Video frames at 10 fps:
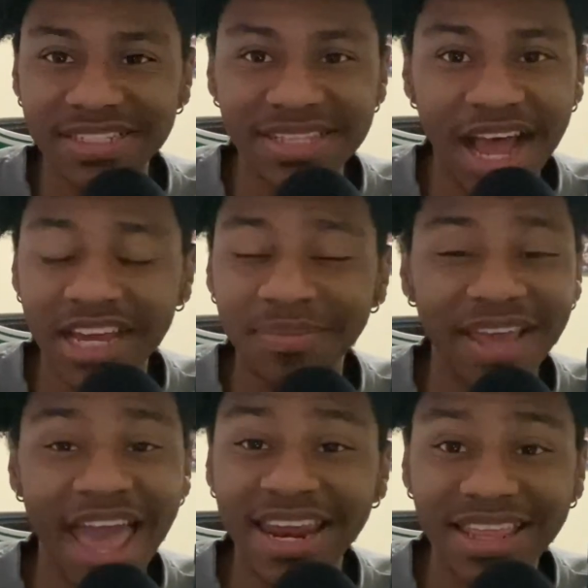It's not going to
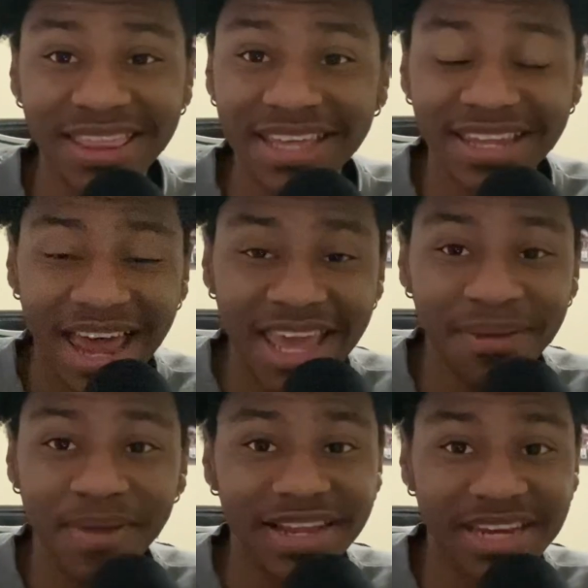be anything
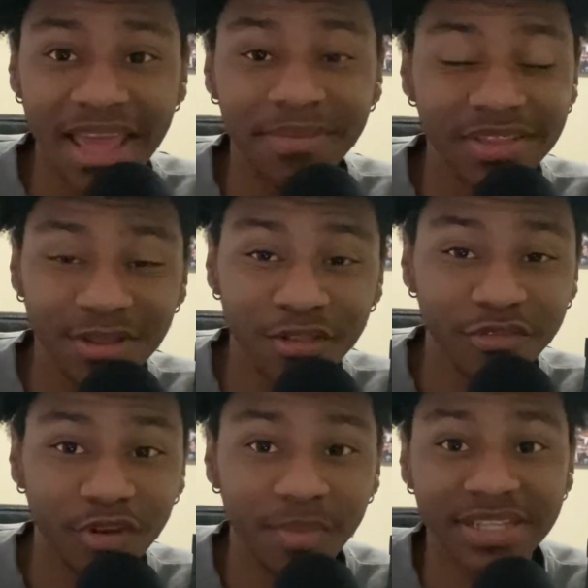like my Damian Lillard video,